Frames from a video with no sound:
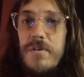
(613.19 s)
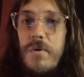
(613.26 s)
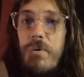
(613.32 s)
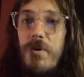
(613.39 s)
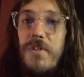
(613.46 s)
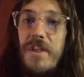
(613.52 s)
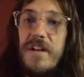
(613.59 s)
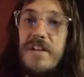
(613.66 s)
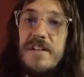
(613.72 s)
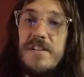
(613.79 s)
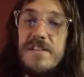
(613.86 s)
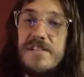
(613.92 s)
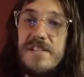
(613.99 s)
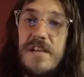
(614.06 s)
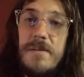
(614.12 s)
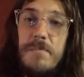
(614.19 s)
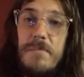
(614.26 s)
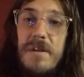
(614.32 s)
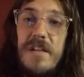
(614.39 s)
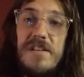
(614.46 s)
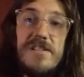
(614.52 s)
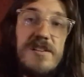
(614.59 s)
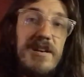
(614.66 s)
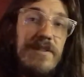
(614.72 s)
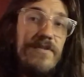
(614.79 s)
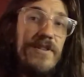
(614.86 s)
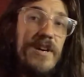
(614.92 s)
or they can send me stuff